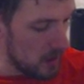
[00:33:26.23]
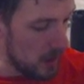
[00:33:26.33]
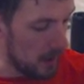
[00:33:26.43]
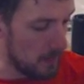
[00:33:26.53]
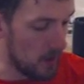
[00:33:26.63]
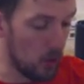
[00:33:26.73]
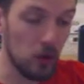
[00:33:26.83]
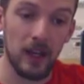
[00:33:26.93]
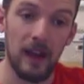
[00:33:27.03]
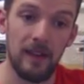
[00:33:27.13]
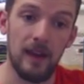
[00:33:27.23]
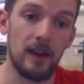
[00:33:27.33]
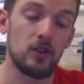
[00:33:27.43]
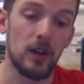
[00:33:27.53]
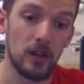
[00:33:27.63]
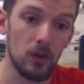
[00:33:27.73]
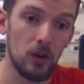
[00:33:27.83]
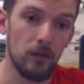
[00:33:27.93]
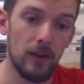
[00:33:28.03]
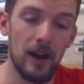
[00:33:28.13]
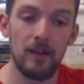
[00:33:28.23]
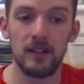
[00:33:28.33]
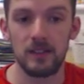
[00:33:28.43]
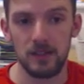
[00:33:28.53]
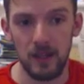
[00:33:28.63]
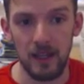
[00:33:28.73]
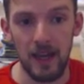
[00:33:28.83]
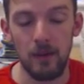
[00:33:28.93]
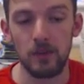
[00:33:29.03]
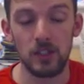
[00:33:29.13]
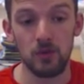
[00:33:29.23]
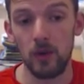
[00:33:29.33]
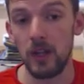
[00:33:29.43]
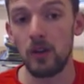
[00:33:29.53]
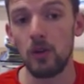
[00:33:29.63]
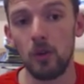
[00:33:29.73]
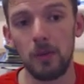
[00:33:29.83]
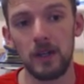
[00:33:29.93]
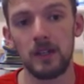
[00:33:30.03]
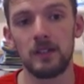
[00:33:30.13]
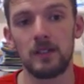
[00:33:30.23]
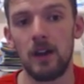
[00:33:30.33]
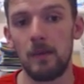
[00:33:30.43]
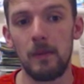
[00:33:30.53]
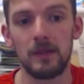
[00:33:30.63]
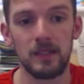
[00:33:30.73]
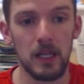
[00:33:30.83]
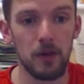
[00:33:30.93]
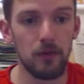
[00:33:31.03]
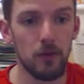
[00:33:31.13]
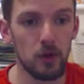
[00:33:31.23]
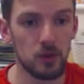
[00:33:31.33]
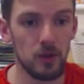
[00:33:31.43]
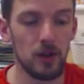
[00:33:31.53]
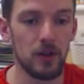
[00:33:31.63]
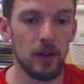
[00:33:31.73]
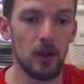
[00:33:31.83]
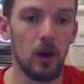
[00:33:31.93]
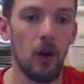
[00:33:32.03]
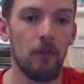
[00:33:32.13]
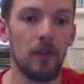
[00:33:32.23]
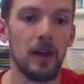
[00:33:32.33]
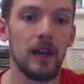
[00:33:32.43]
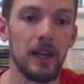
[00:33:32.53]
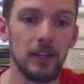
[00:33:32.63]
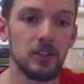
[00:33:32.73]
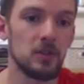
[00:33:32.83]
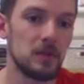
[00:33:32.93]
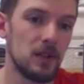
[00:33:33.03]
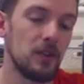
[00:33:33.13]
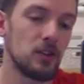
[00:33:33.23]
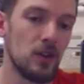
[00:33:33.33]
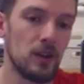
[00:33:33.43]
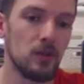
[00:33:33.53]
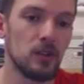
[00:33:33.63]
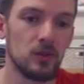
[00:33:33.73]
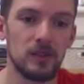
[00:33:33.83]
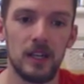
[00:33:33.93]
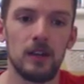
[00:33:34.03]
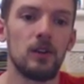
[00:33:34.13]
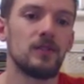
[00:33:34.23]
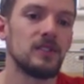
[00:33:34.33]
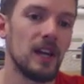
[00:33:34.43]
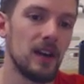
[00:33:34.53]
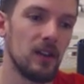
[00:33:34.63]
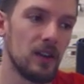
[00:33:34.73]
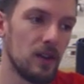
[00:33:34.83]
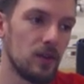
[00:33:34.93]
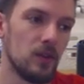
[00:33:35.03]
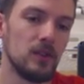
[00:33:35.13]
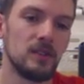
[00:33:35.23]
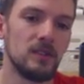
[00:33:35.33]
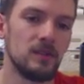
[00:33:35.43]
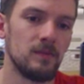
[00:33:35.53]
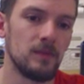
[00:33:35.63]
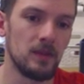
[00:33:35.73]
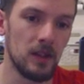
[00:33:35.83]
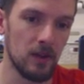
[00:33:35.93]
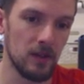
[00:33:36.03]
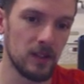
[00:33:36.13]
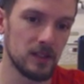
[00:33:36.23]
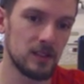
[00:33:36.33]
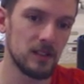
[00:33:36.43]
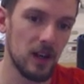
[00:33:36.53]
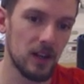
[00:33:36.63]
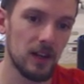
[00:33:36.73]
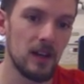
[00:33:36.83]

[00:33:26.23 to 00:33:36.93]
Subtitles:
And they're all getting their Dreadnought variants again, which is really cool because I remember seeing on Forge World a lot of the Legion specific Dreadnoughts were taken off sale, and I thought this is going to suck